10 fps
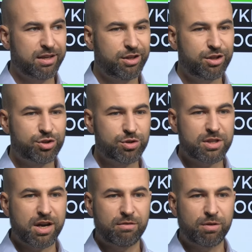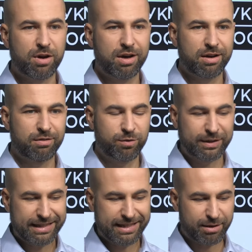for being sold in
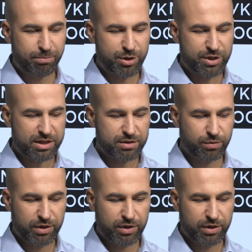California, in America.